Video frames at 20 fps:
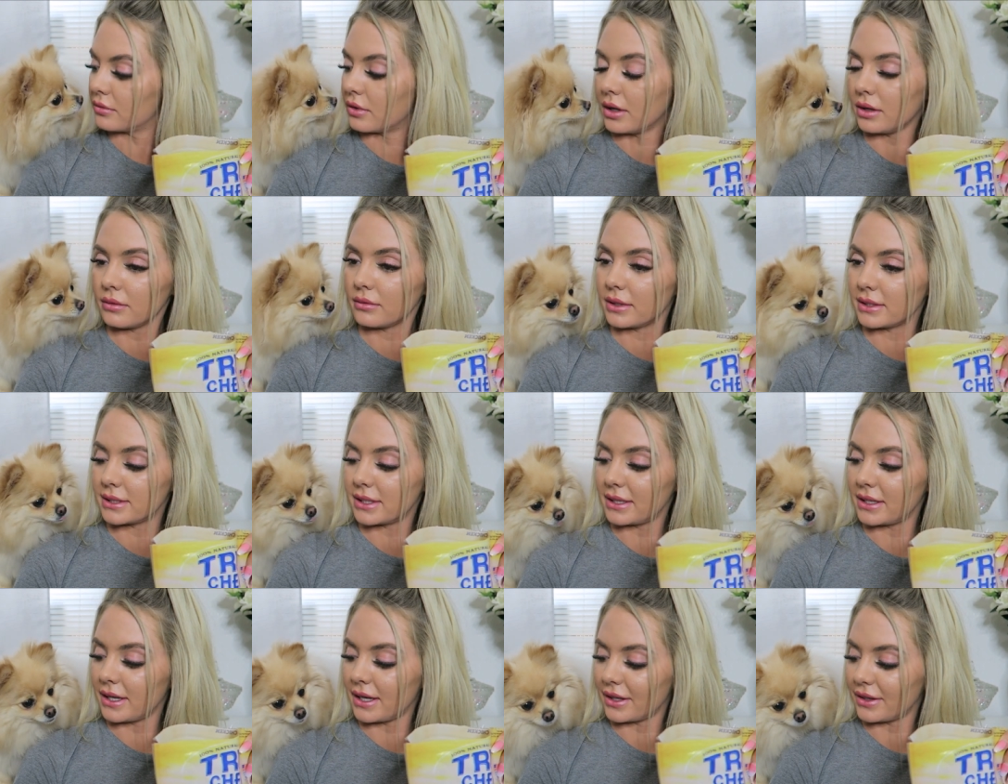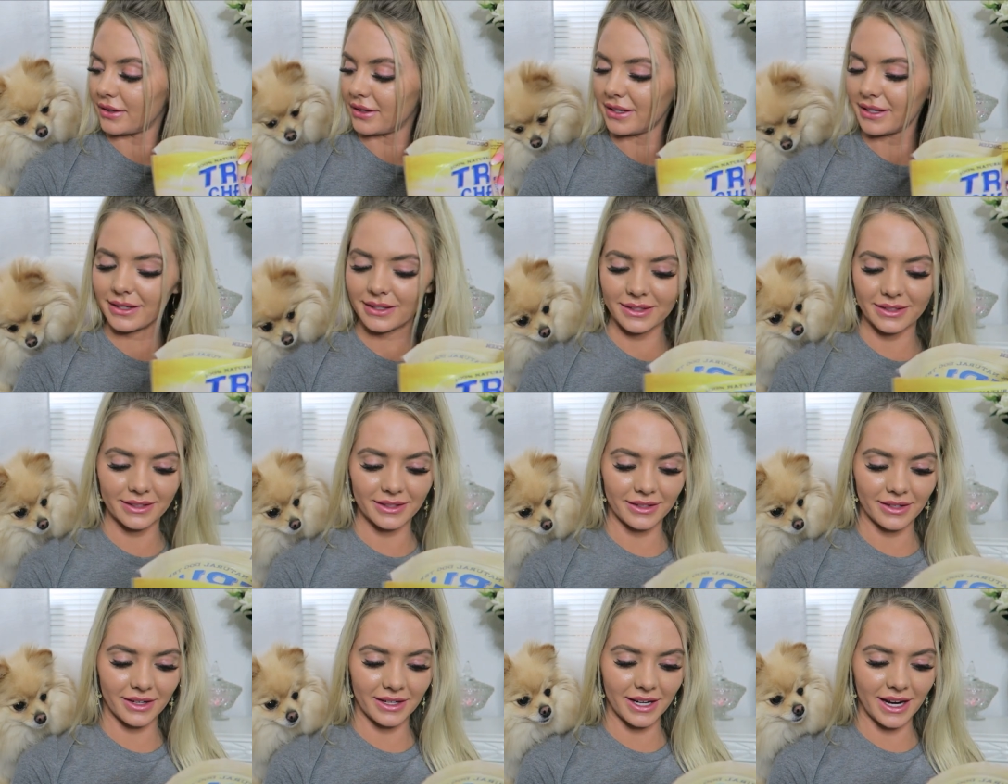Whoa, was it that good?
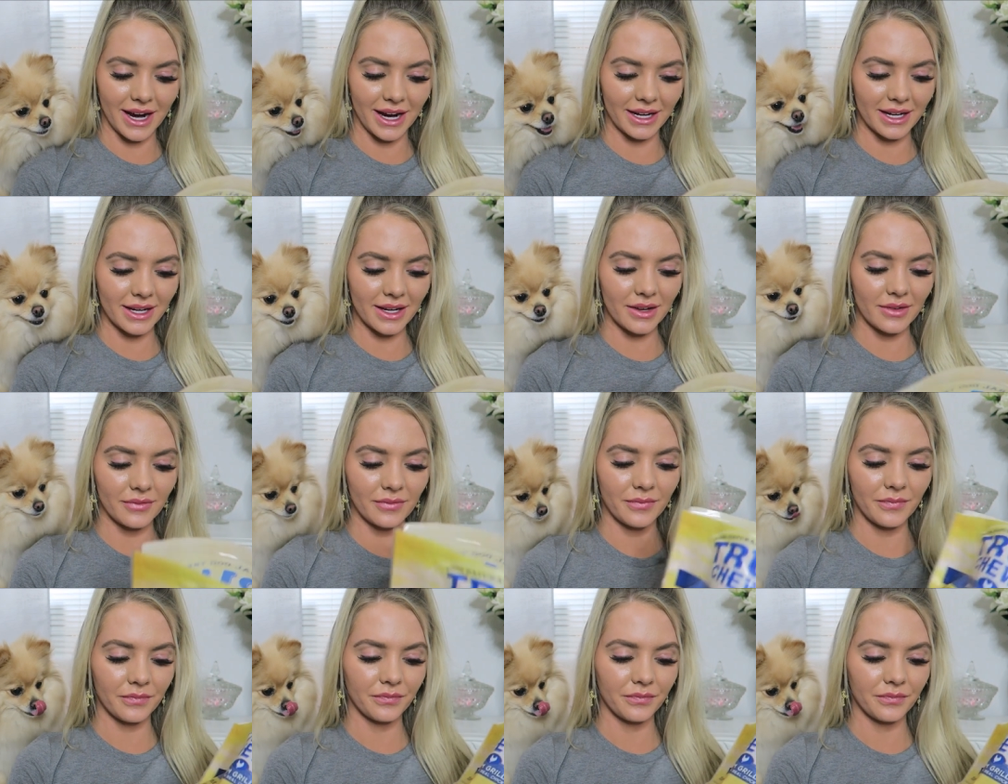You already ate it?